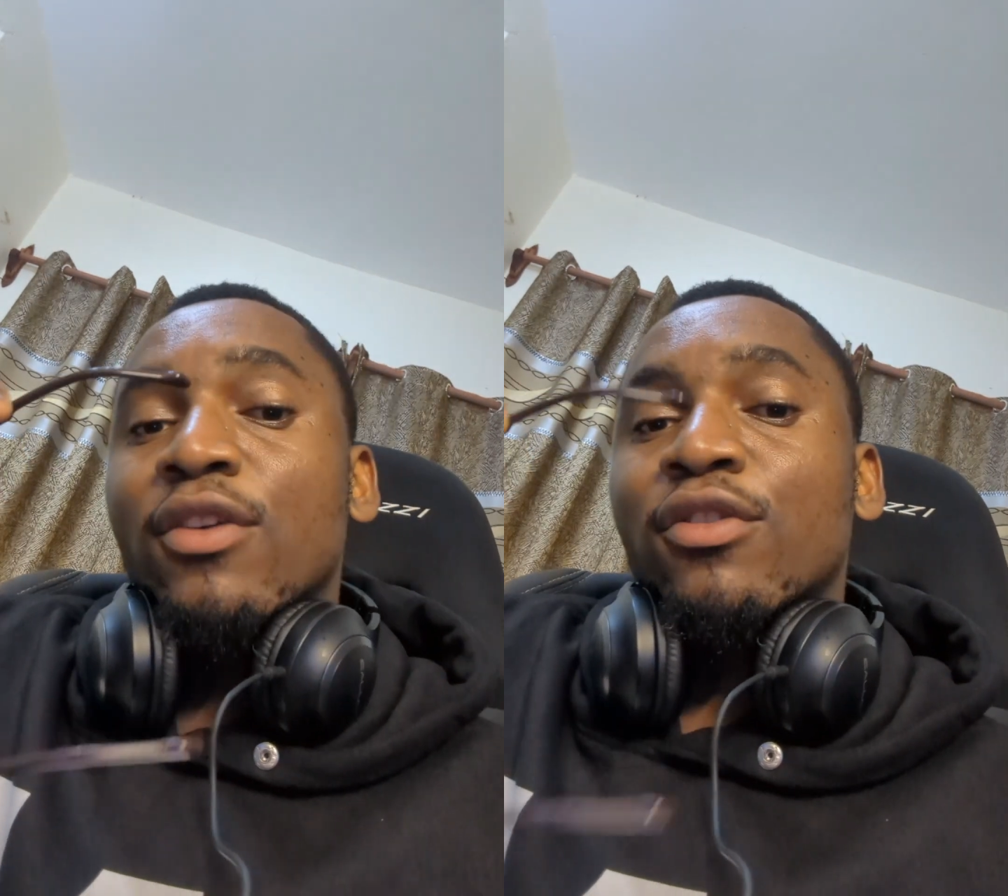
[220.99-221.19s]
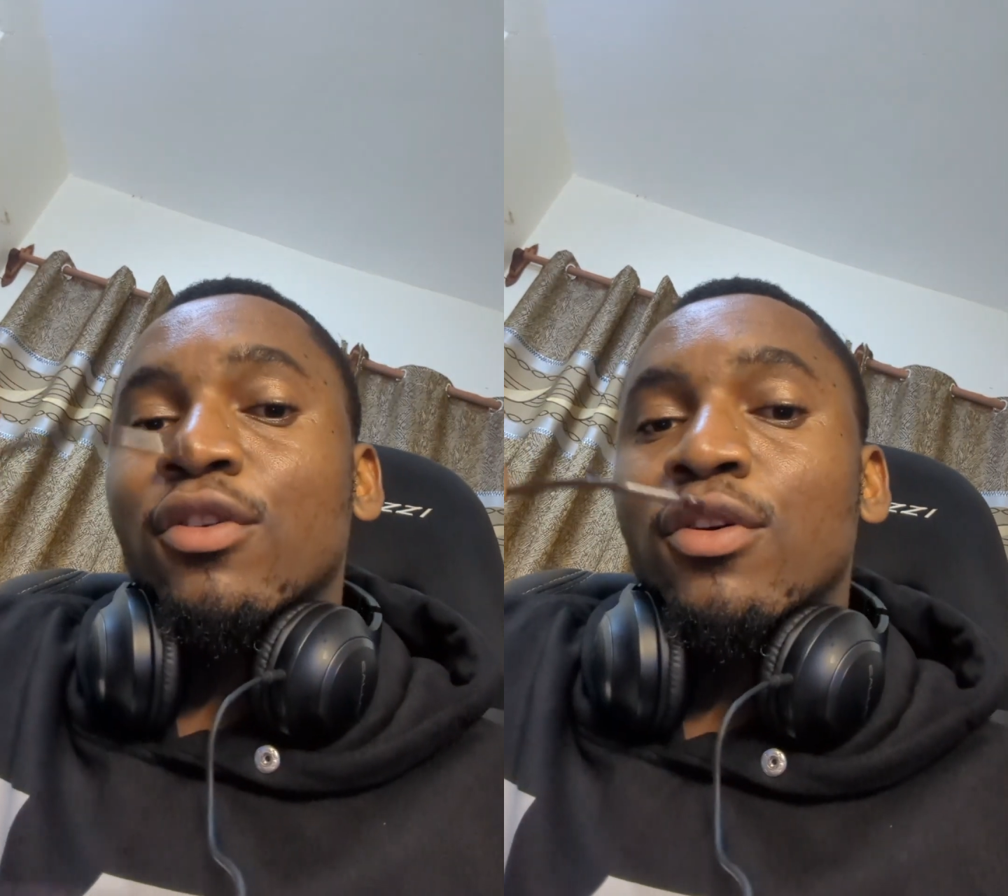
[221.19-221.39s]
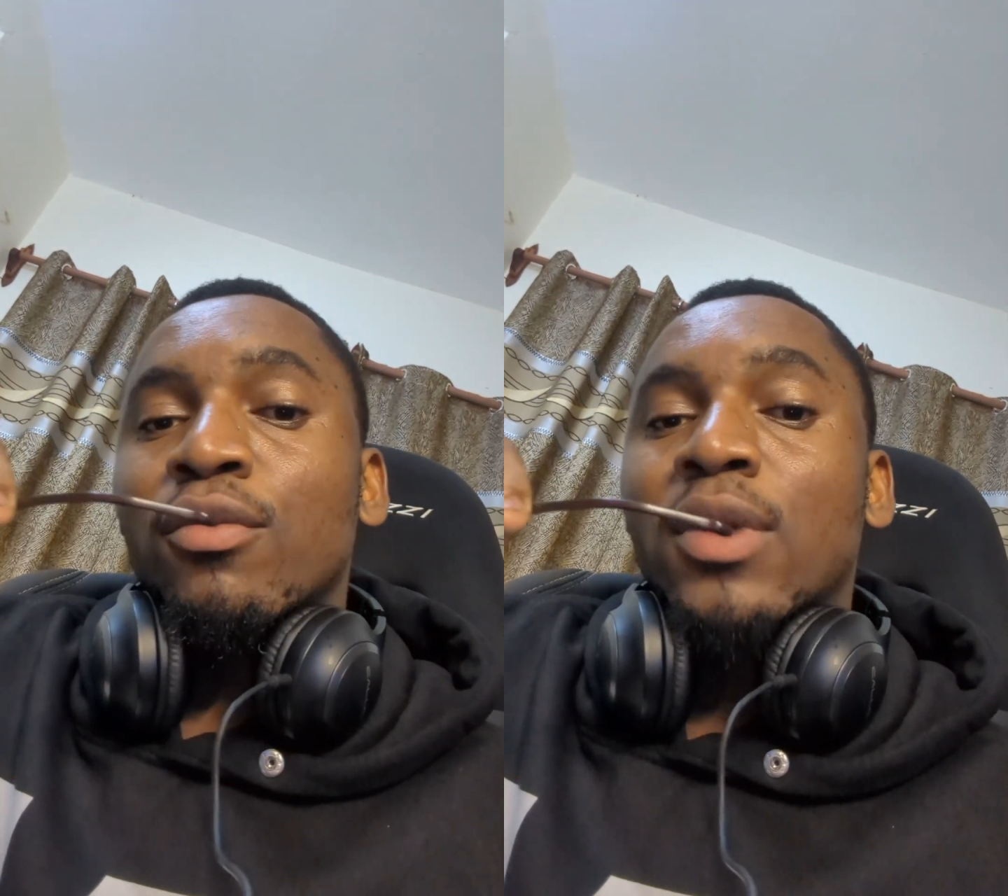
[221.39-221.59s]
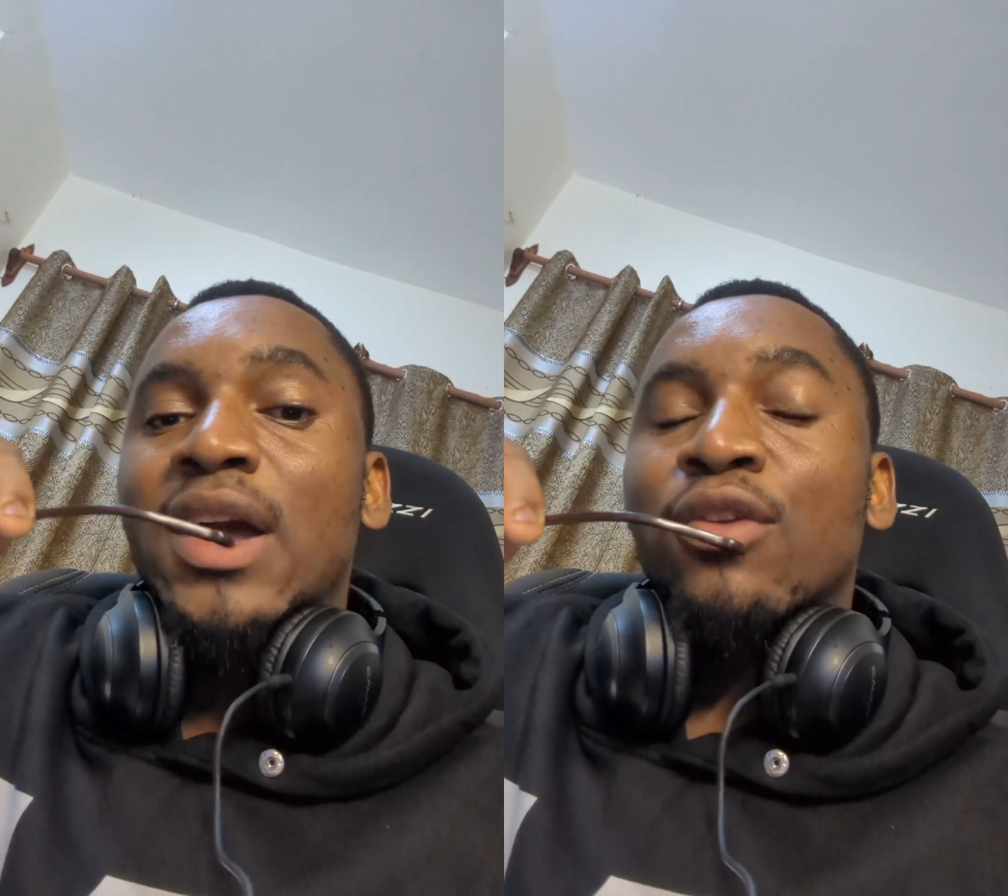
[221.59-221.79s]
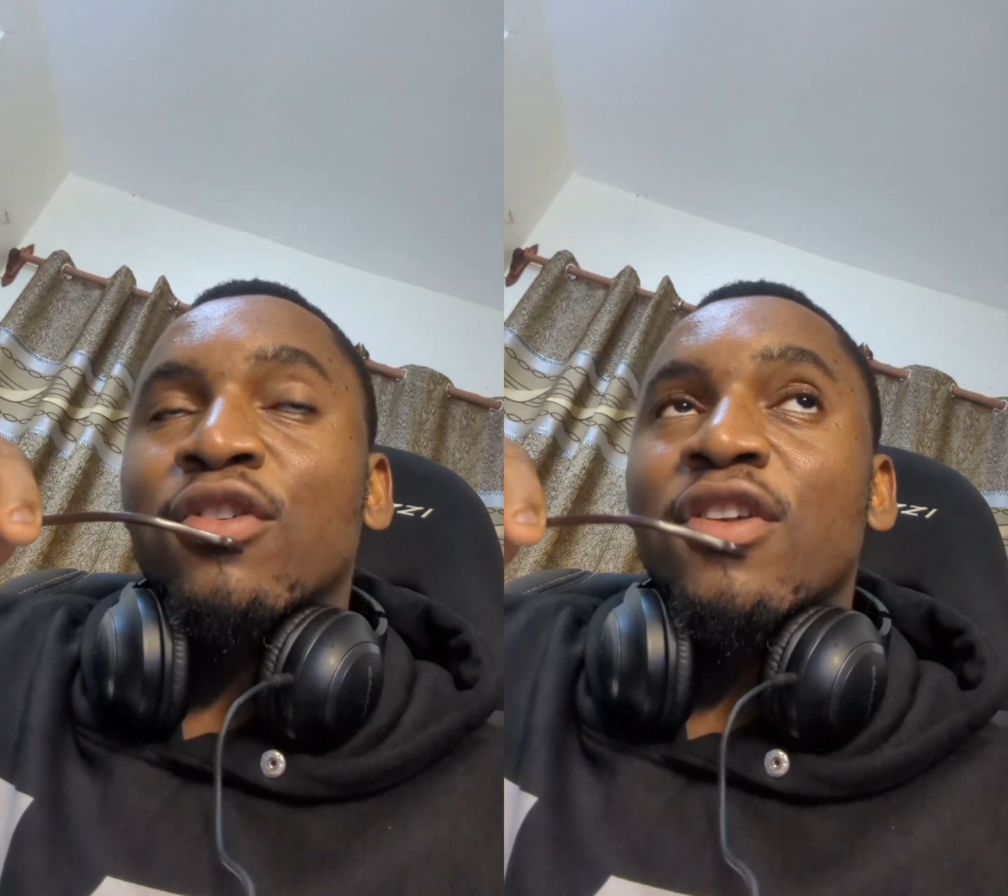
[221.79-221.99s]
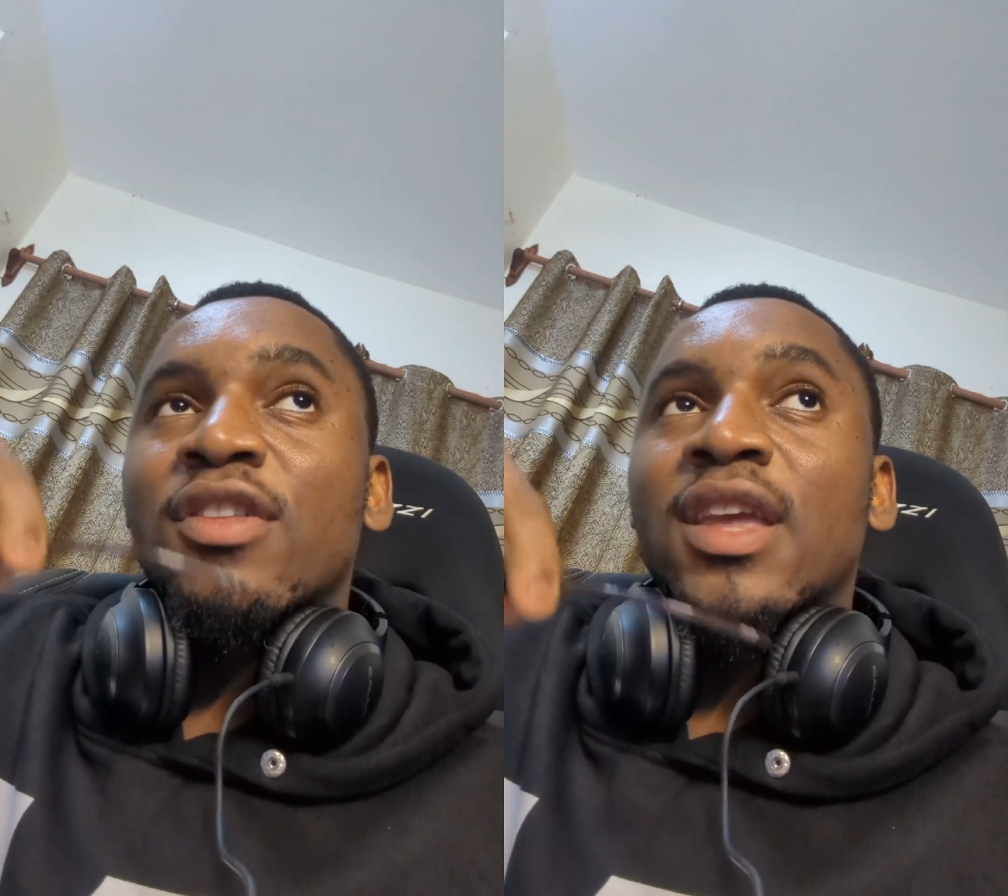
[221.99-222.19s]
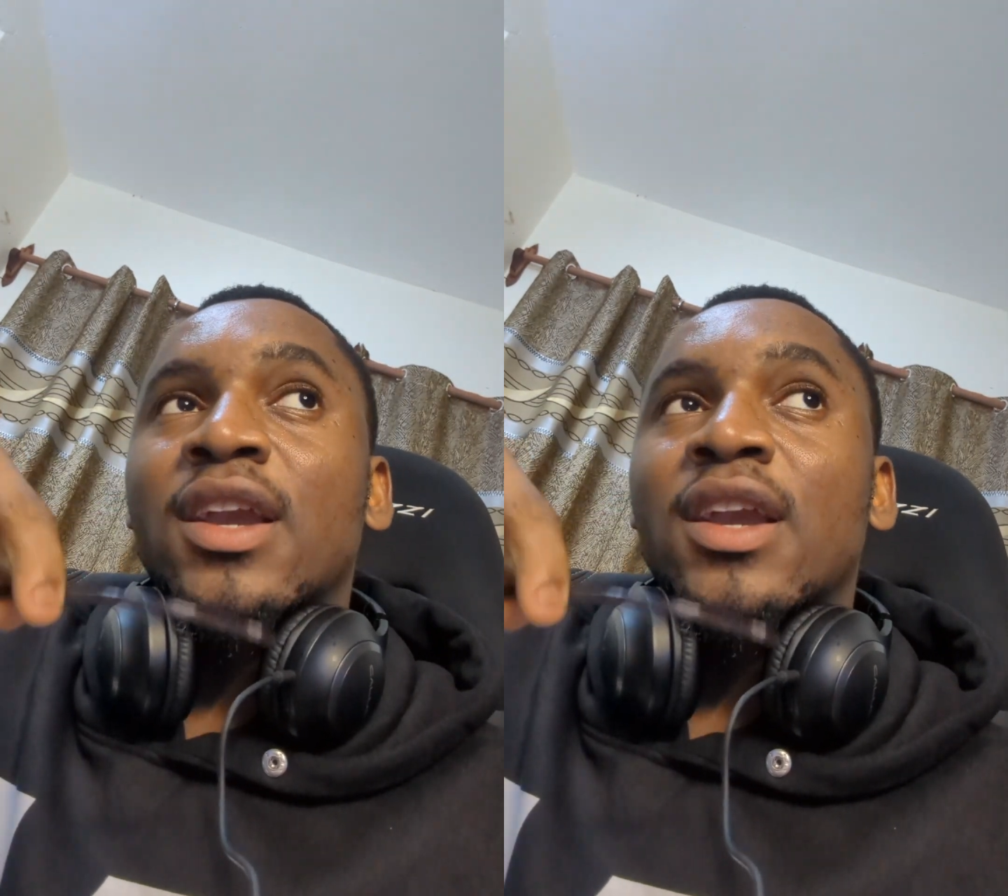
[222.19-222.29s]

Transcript: So we can just